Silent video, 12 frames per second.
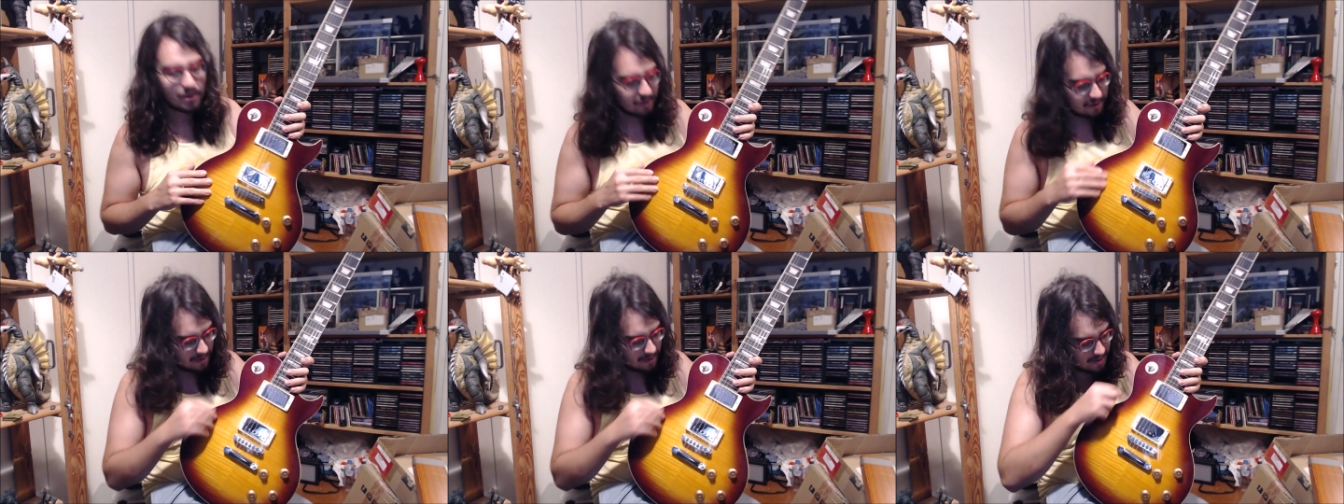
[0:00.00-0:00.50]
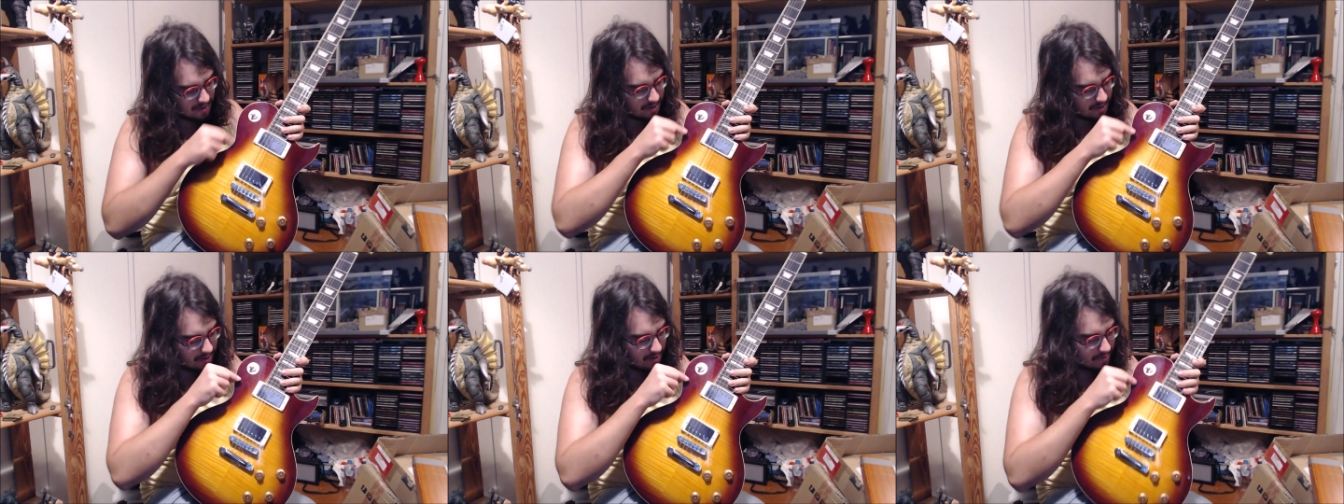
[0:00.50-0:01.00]
But
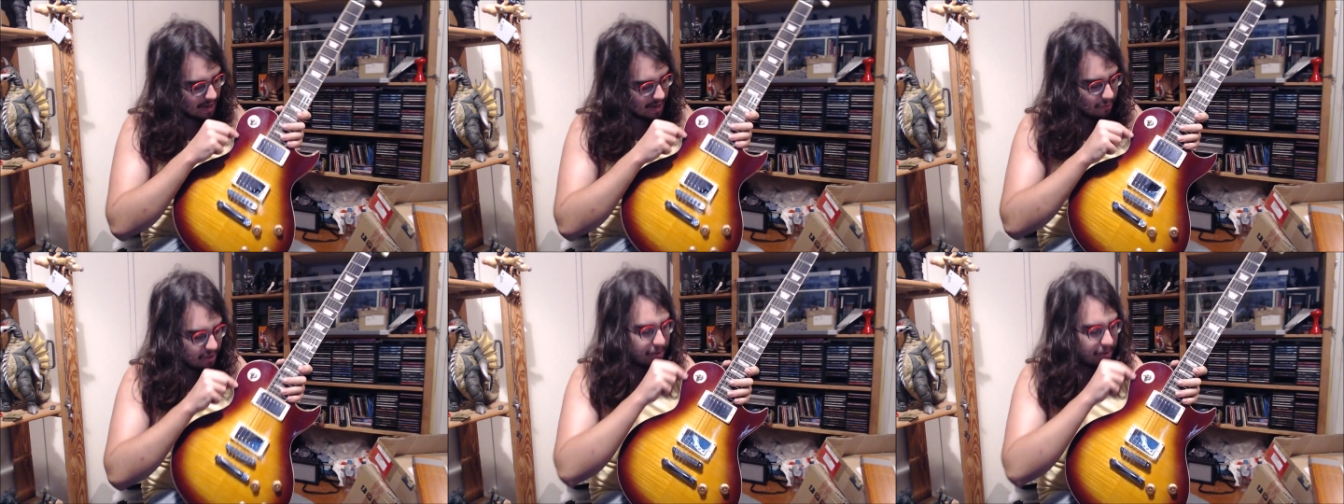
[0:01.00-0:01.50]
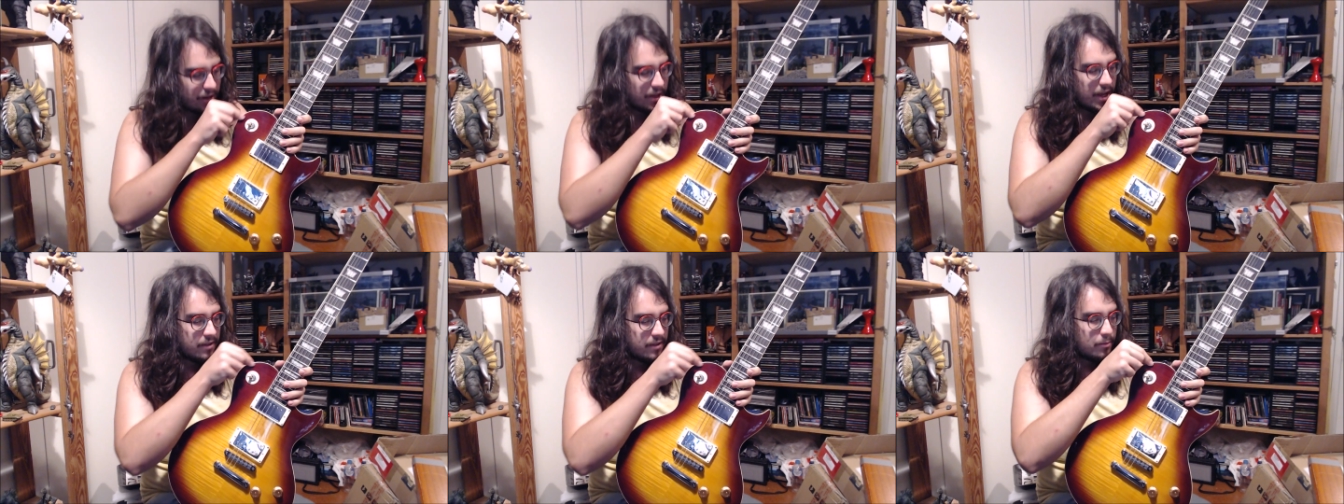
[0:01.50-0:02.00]
that one apparently
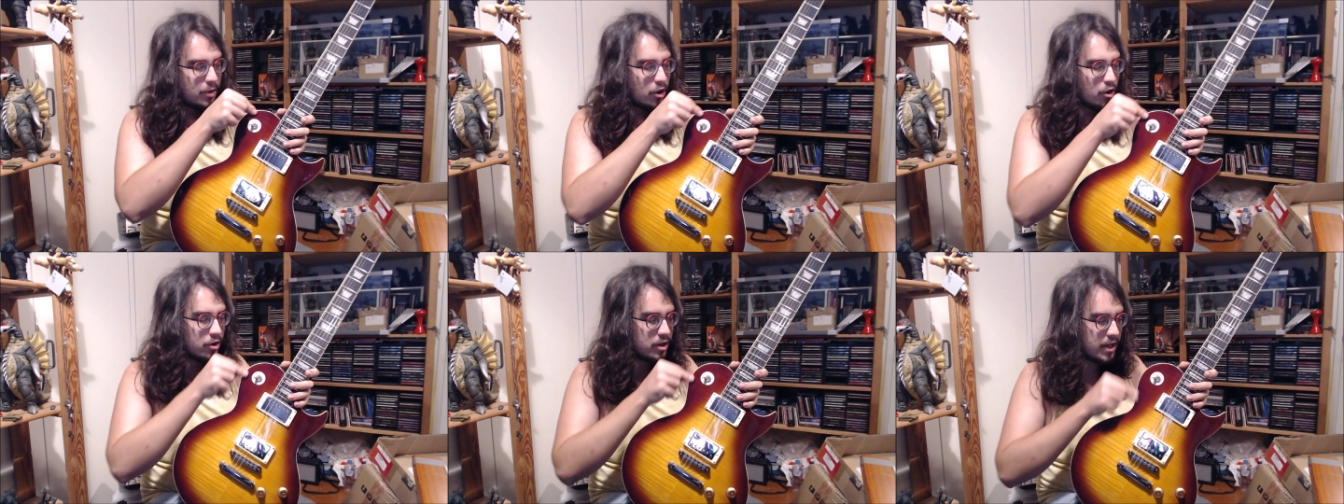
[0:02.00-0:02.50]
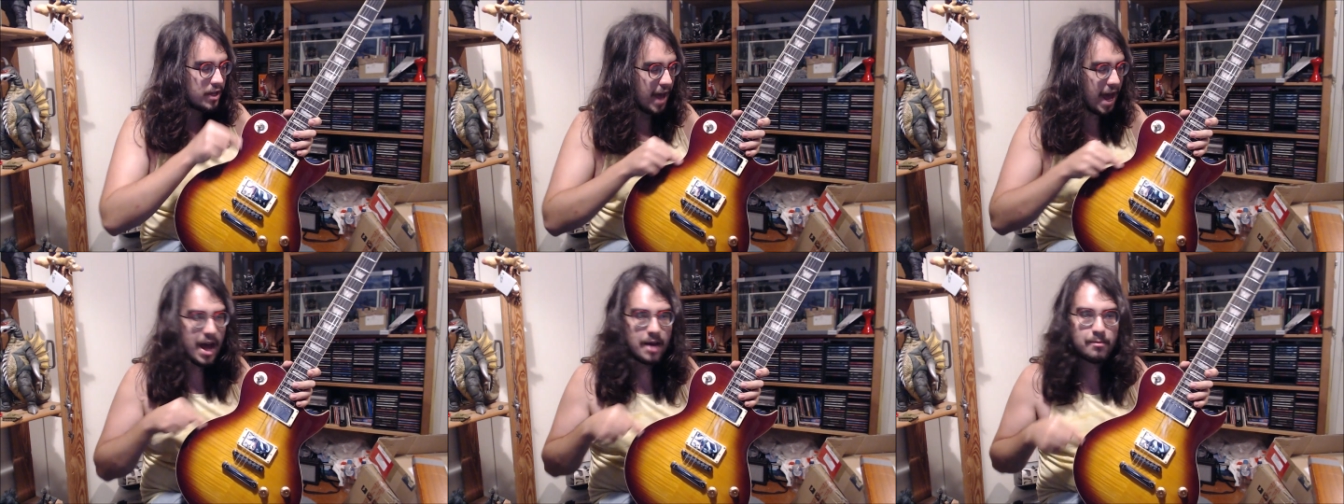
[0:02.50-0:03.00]
has a mahogany
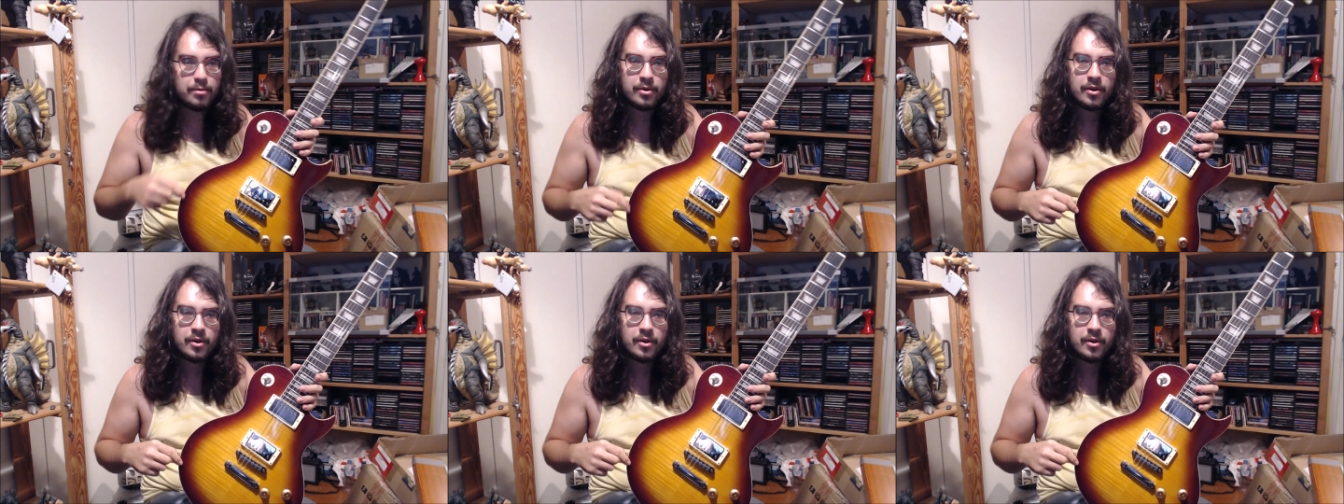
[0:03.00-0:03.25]
cap,